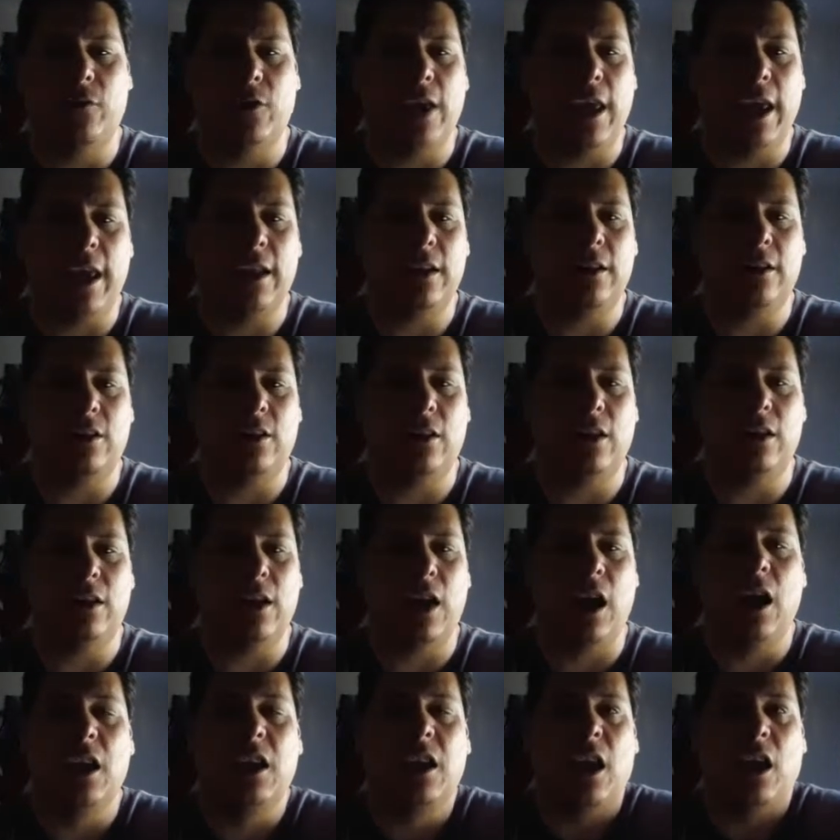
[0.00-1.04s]
If you can't
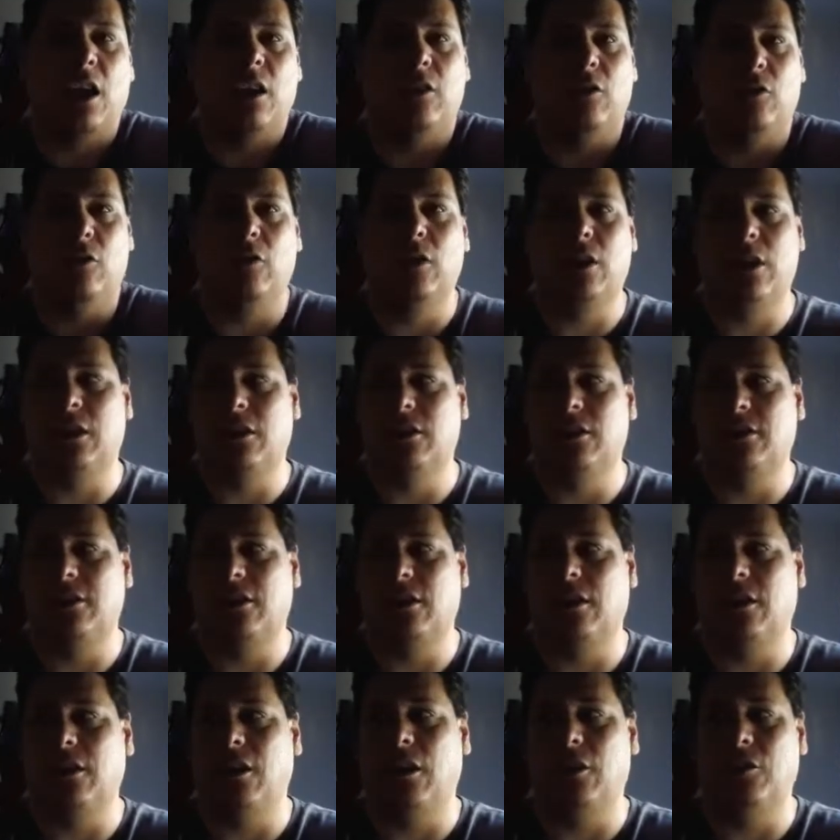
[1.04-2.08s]
be, I can't do it
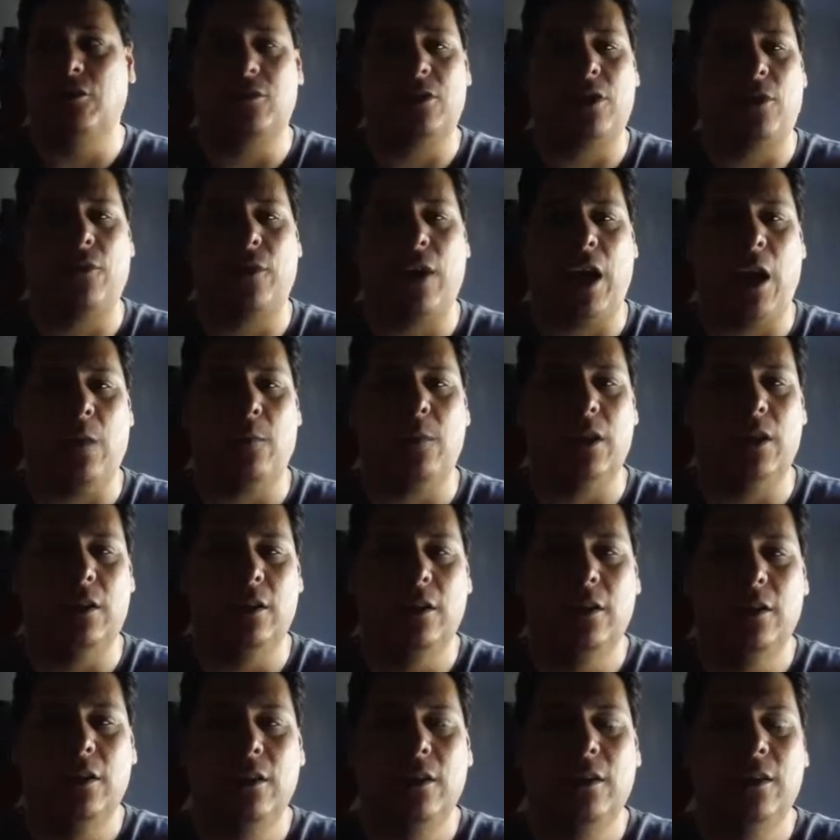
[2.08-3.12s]
because other stuff happened.